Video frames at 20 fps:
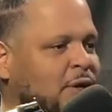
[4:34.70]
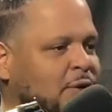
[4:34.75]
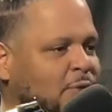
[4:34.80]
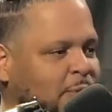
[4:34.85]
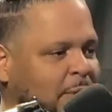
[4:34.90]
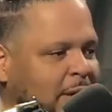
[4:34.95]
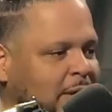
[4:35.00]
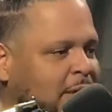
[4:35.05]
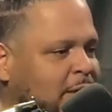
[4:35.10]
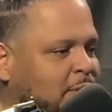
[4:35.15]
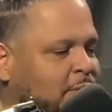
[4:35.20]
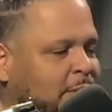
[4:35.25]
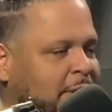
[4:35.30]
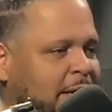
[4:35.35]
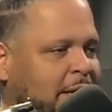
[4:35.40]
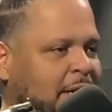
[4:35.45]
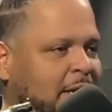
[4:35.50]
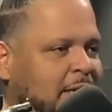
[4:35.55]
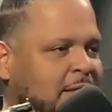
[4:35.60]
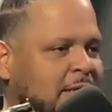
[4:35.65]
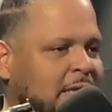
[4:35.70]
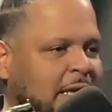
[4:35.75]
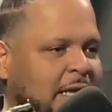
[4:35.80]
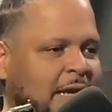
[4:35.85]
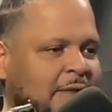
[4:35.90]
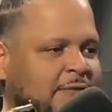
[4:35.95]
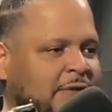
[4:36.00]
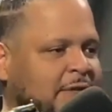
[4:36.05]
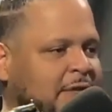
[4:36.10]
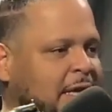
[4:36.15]
real ingredients, and
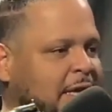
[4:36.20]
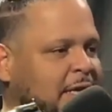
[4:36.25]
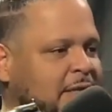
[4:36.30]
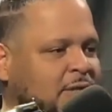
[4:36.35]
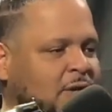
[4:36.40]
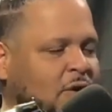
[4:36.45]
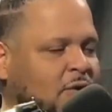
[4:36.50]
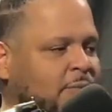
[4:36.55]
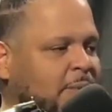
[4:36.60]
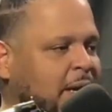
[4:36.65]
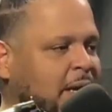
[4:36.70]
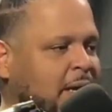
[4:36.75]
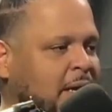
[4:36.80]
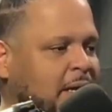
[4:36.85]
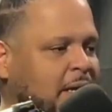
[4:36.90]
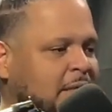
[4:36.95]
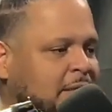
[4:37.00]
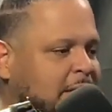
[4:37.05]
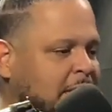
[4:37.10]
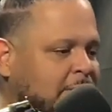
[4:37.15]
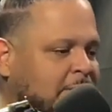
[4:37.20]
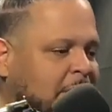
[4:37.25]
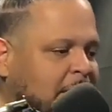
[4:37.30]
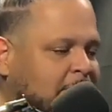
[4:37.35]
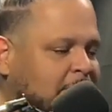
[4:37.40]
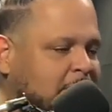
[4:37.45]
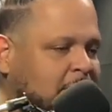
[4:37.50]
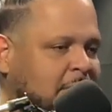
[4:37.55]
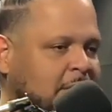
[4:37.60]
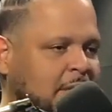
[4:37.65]
everything is homemade. It's like
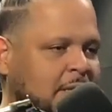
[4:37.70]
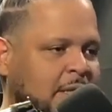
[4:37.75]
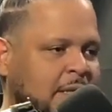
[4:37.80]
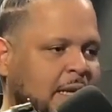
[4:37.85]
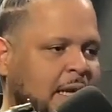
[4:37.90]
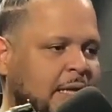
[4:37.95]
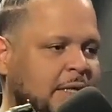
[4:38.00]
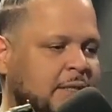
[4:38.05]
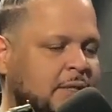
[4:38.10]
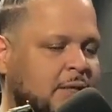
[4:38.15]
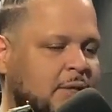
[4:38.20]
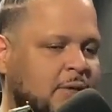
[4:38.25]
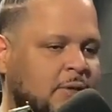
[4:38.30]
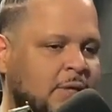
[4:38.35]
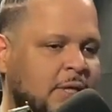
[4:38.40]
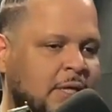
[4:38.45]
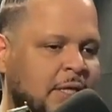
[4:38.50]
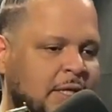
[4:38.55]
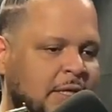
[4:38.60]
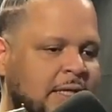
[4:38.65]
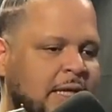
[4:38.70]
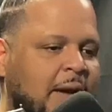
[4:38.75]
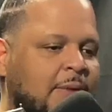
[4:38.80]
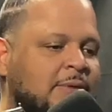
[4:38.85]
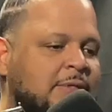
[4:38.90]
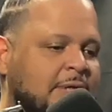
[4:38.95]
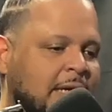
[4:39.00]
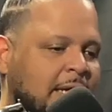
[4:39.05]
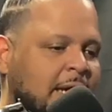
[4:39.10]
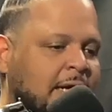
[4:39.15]
mama's cooking, and so that
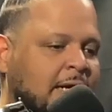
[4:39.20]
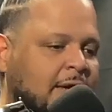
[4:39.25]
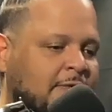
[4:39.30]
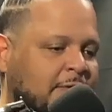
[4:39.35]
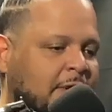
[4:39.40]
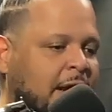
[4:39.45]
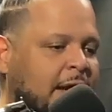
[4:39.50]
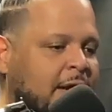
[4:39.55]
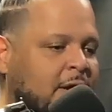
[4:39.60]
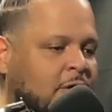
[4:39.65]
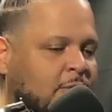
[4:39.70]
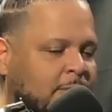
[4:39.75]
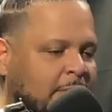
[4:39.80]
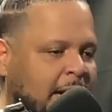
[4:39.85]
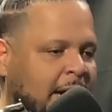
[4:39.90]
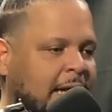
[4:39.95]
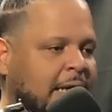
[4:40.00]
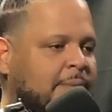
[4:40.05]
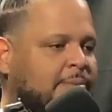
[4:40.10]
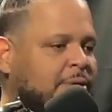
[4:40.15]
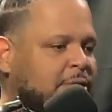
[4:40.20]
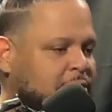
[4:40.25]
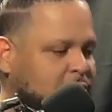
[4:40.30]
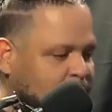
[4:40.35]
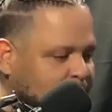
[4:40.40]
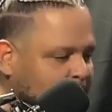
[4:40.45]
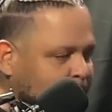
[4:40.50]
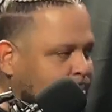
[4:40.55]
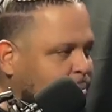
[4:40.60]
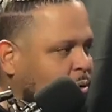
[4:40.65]
was kind of our angle behind it. But to
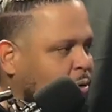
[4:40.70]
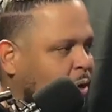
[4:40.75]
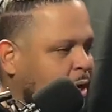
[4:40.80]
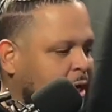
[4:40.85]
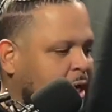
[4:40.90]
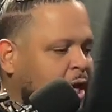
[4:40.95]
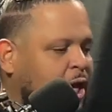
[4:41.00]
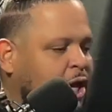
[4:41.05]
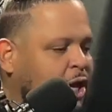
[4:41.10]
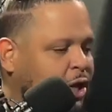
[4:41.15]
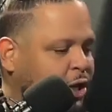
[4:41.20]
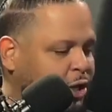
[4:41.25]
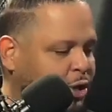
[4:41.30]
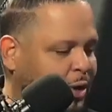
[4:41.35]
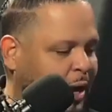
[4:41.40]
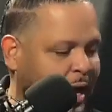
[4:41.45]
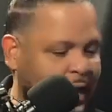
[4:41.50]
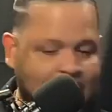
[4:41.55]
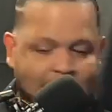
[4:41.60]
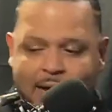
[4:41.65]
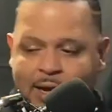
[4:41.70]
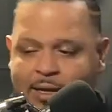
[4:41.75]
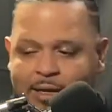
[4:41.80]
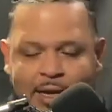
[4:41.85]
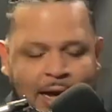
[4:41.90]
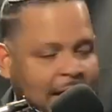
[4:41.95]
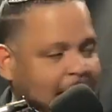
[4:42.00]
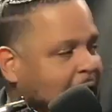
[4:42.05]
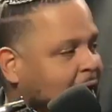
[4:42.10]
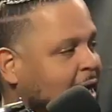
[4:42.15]
my point, I got
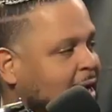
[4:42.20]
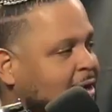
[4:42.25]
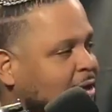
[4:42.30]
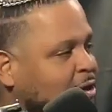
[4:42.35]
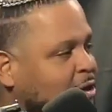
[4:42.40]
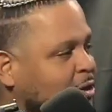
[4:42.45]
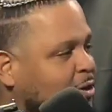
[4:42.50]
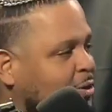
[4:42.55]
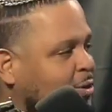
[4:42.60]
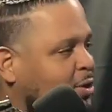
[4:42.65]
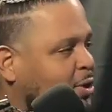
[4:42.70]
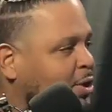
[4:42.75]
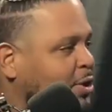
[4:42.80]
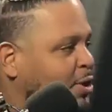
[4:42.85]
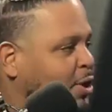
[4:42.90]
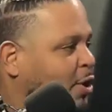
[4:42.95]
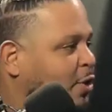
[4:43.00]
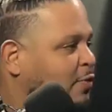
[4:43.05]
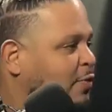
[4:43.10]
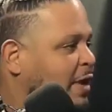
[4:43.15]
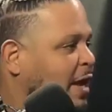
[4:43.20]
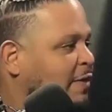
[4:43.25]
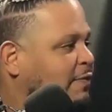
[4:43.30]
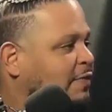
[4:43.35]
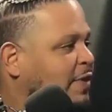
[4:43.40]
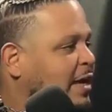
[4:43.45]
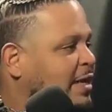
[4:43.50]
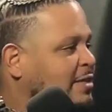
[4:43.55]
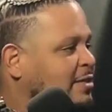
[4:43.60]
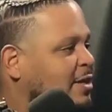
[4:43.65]
Earth
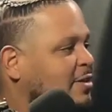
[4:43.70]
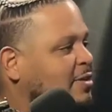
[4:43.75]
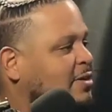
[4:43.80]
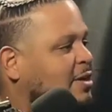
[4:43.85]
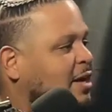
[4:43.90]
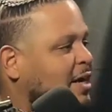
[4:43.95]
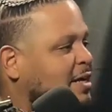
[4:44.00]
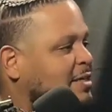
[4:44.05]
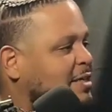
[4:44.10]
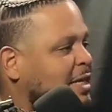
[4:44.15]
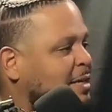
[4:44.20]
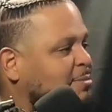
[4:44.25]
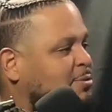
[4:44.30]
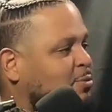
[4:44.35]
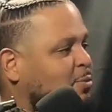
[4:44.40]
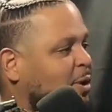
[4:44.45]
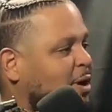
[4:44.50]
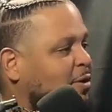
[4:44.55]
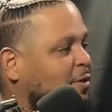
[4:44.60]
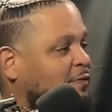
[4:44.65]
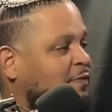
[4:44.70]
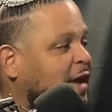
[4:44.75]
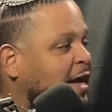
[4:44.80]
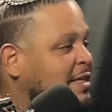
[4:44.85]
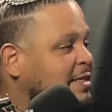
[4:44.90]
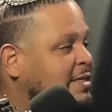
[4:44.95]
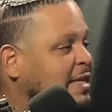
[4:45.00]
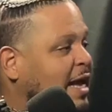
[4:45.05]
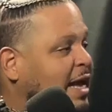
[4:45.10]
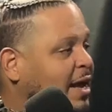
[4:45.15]
Cafes and other concepts where Fat
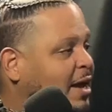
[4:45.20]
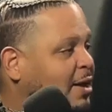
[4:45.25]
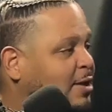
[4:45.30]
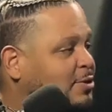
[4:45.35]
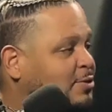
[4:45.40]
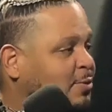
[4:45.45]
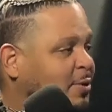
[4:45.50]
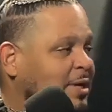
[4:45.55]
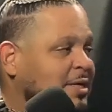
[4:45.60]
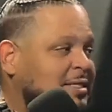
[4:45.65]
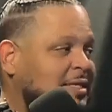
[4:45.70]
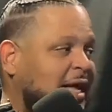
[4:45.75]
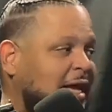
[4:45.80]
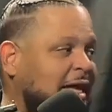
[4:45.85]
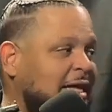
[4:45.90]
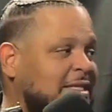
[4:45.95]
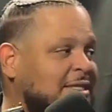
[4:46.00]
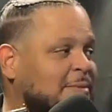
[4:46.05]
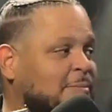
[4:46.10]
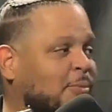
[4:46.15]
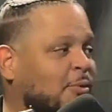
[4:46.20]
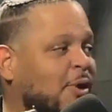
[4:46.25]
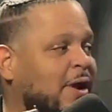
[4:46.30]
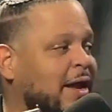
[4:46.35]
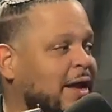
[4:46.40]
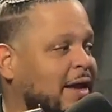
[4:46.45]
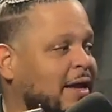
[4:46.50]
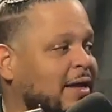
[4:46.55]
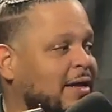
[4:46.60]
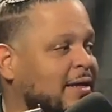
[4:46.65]
Sal's, where it's like it's a
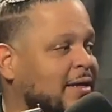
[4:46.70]
brand.